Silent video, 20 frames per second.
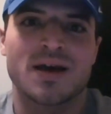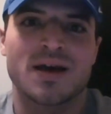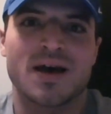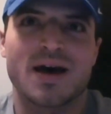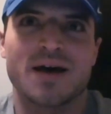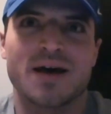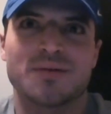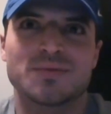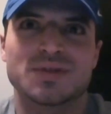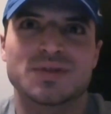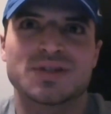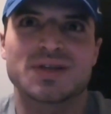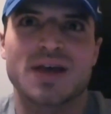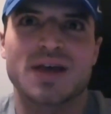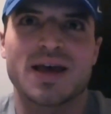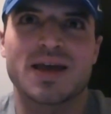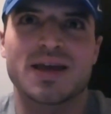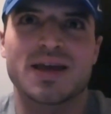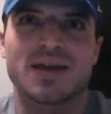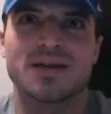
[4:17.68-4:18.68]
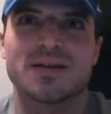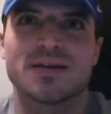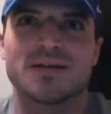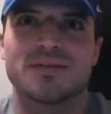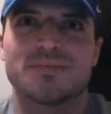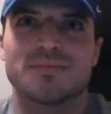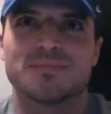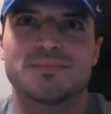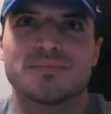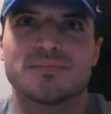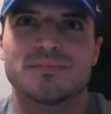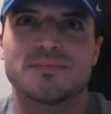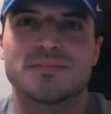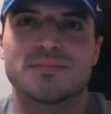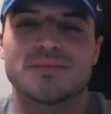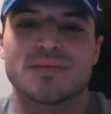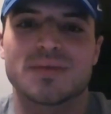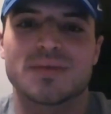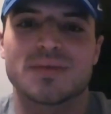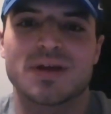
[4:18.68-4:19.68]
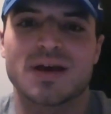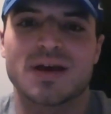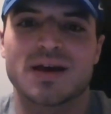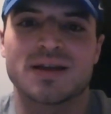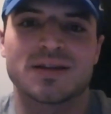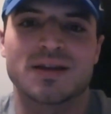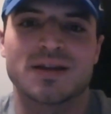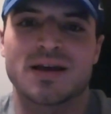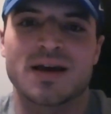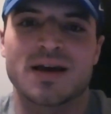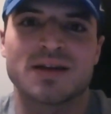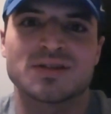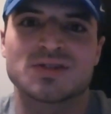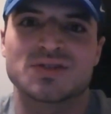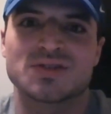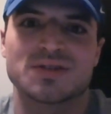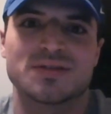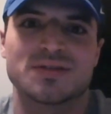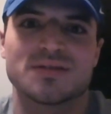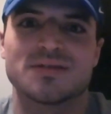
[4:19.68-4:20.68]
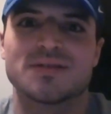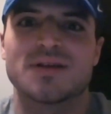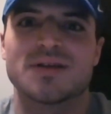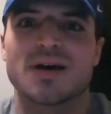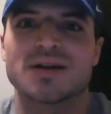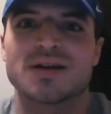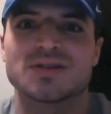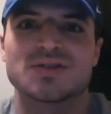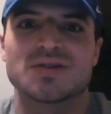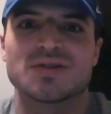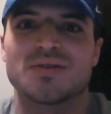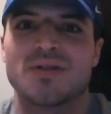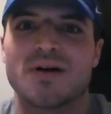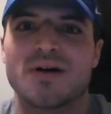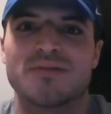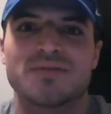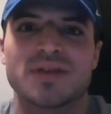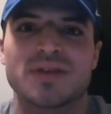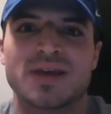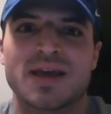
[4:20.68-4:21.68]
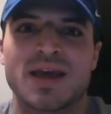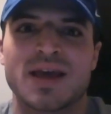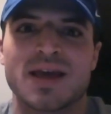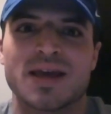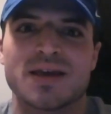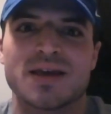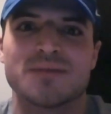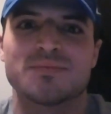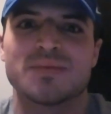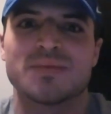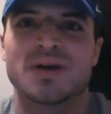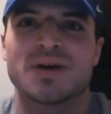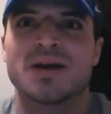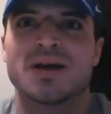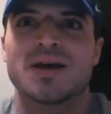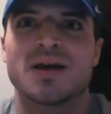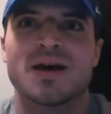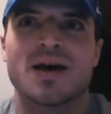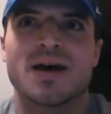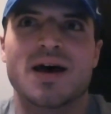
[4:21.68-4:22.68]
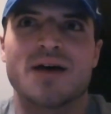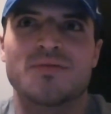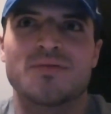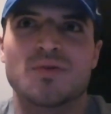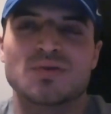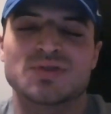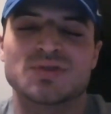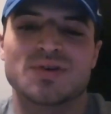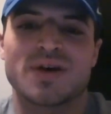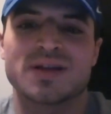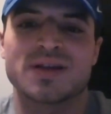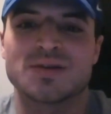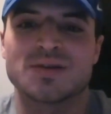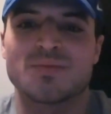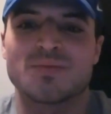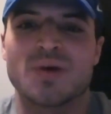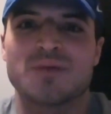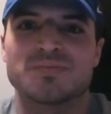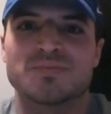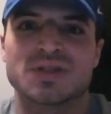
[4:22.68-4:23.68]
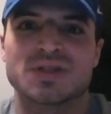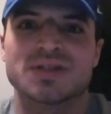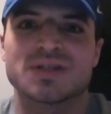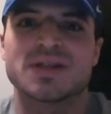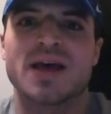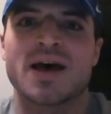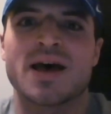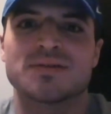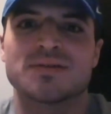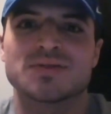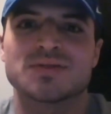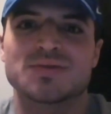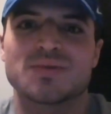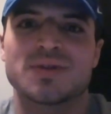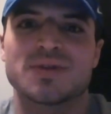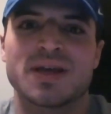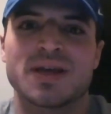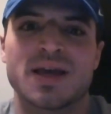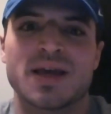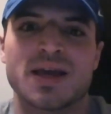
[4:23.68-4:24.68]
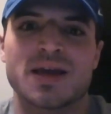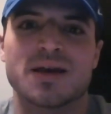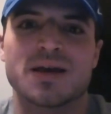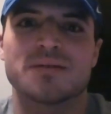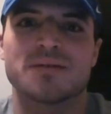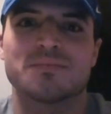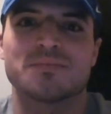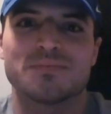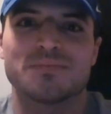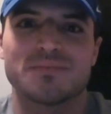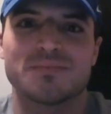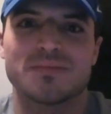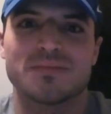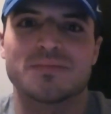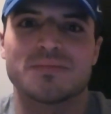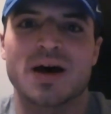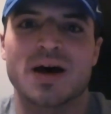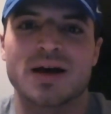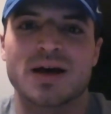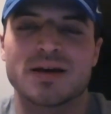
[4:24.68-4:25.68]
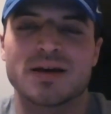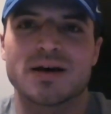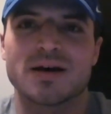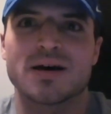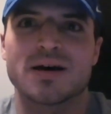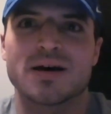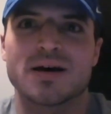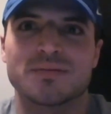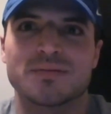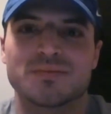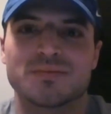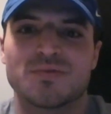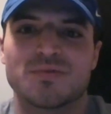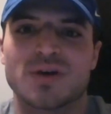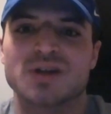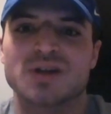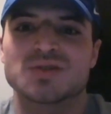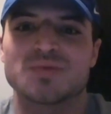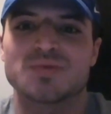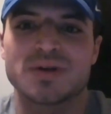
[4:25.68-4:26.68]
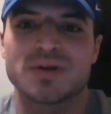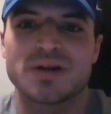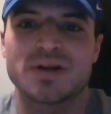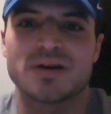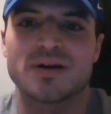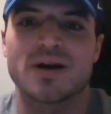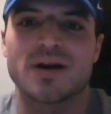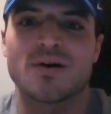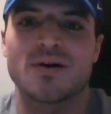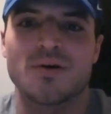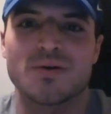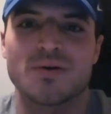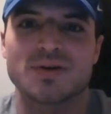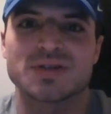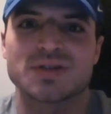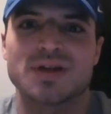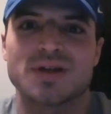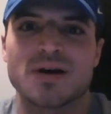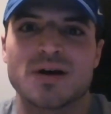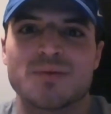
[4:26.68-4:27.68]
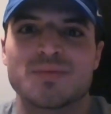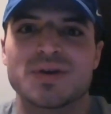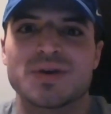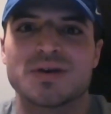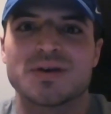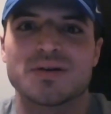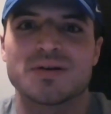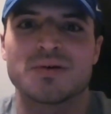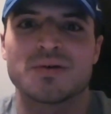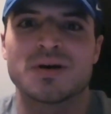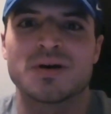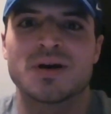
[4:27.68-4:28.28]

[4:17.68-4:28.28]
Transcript: I would say I just love the game. I've also had some ups and downs with the game. My freshman year at OSW,